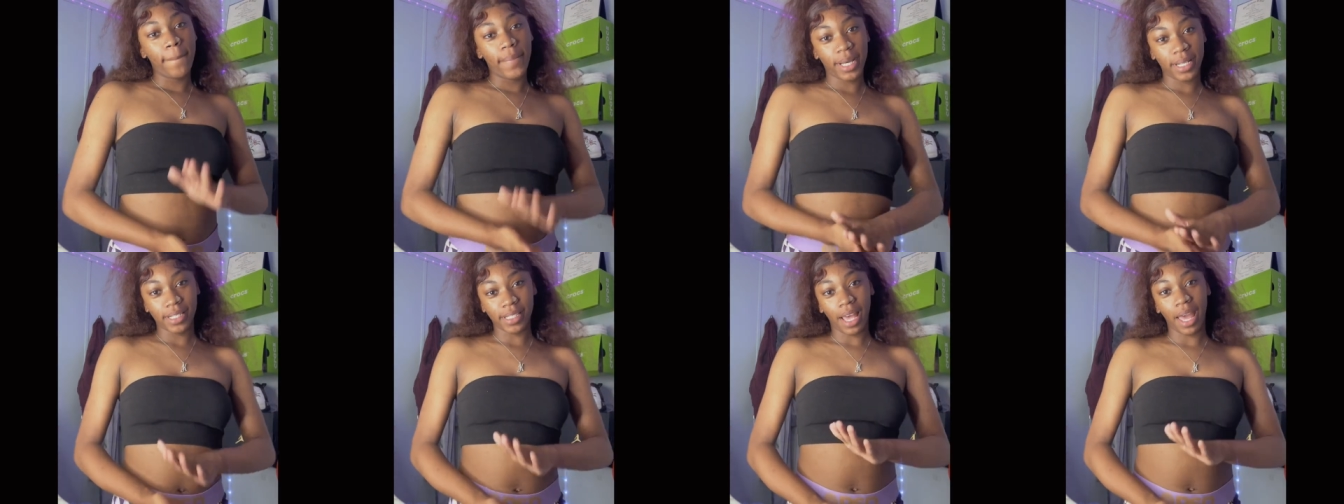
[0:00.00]

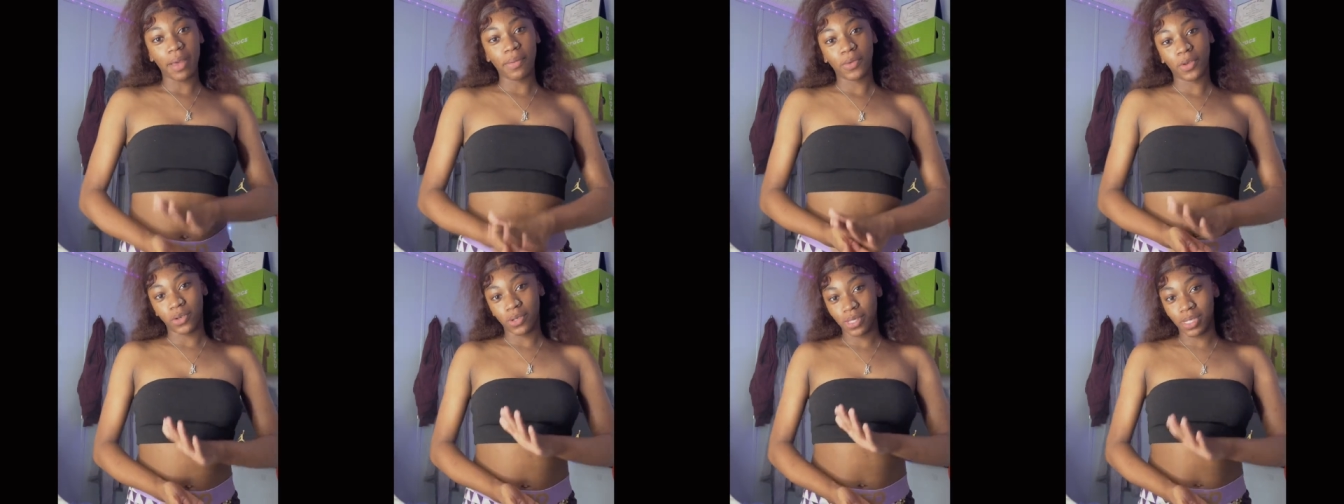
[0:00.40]
because I
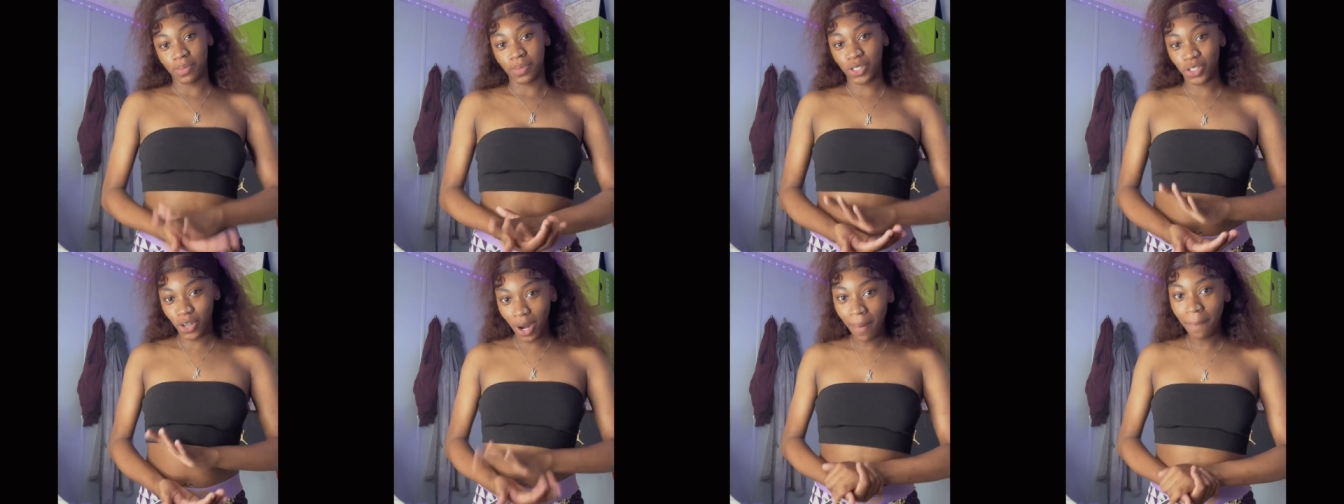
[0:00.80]
ain't going to be
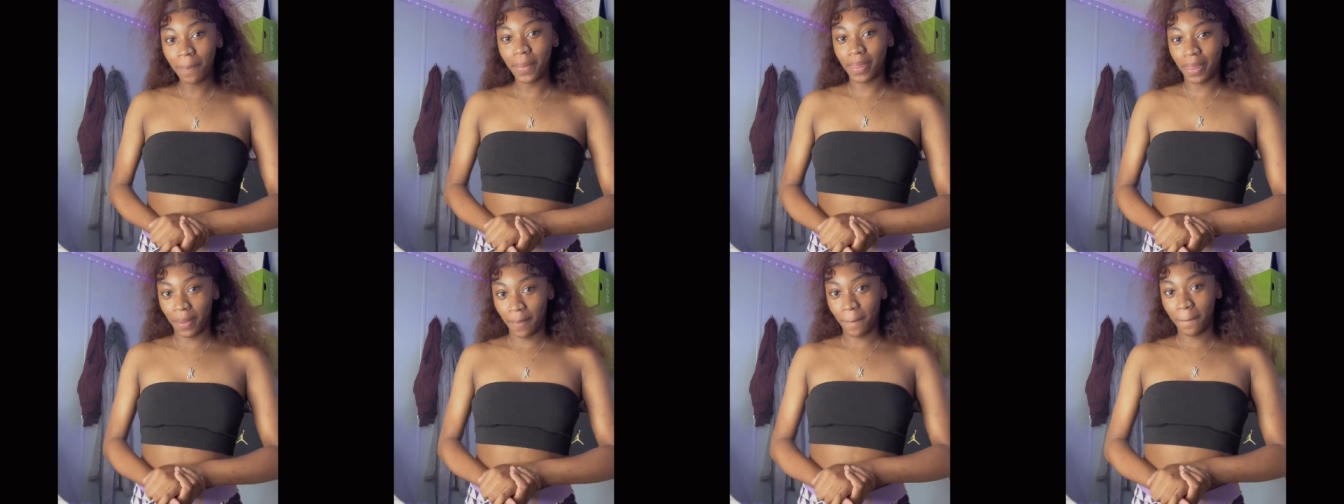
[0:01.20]
dropping
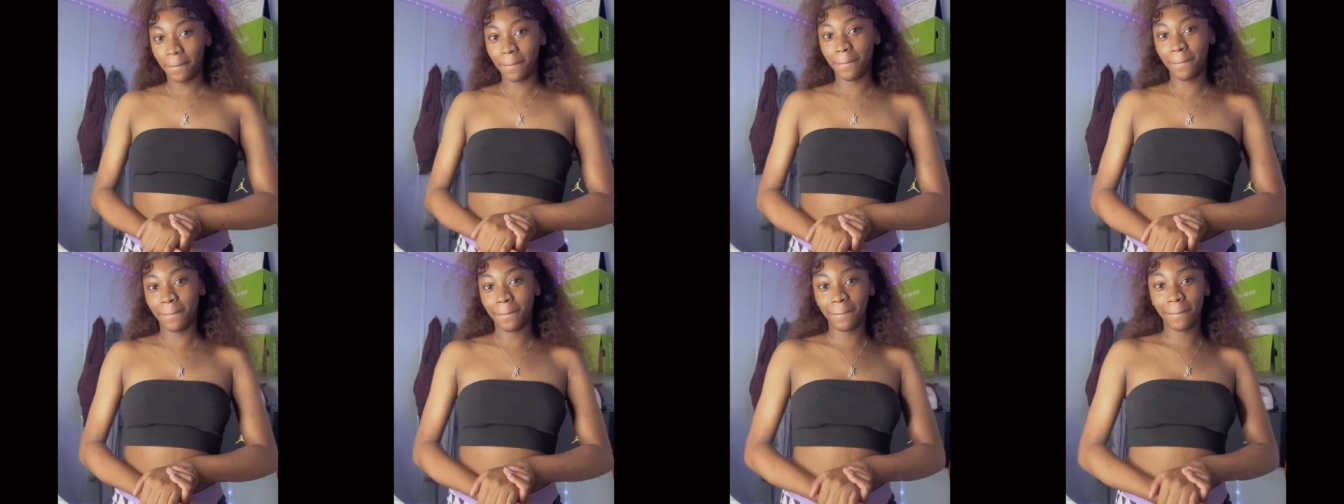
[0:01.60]
them.
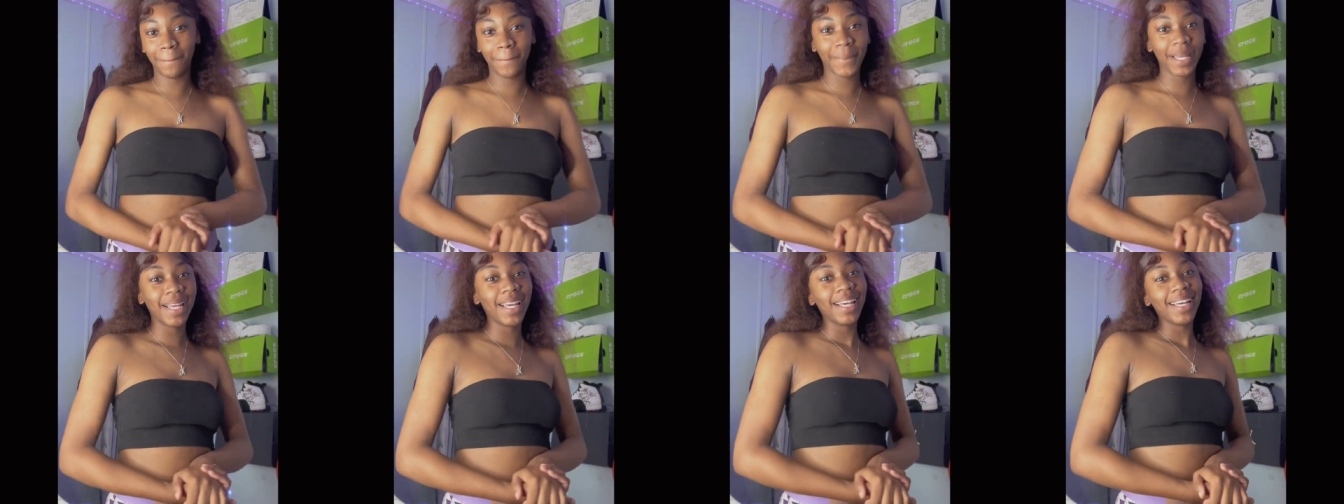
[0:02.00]

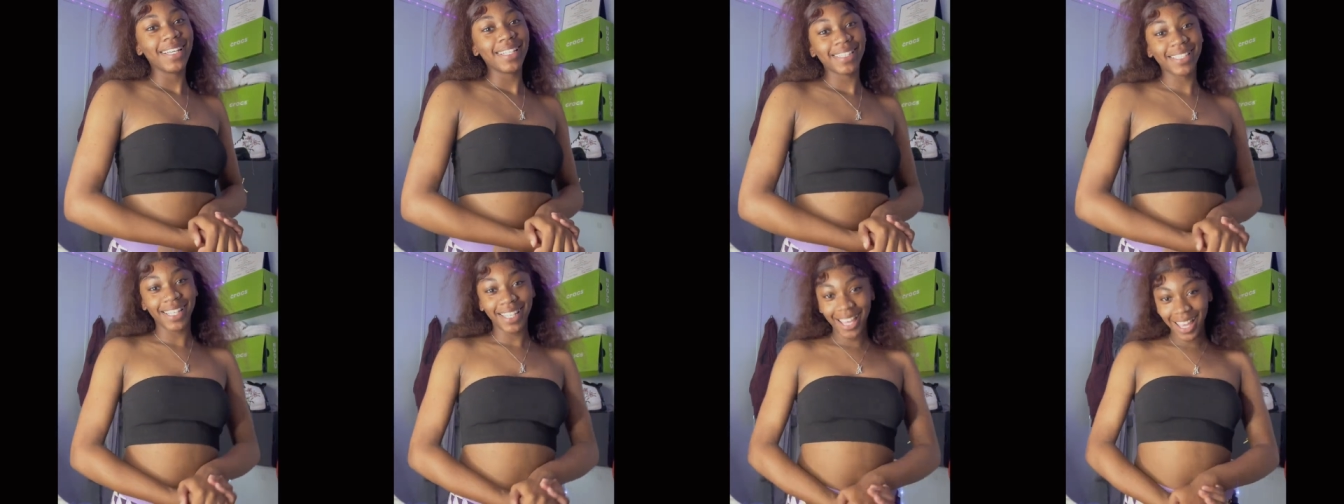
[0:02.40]

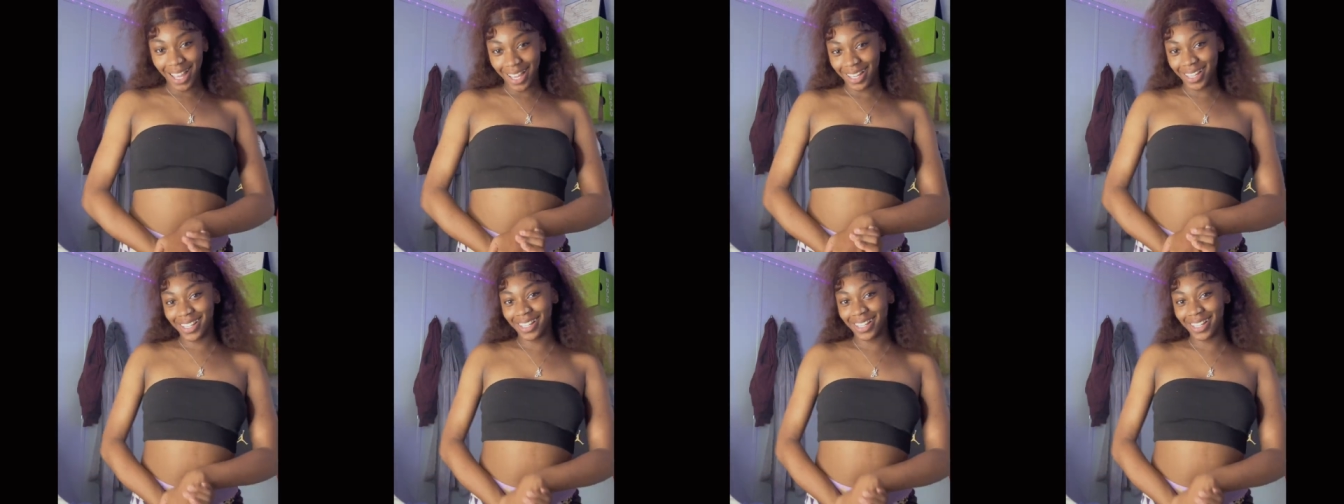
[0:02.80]
So yeah.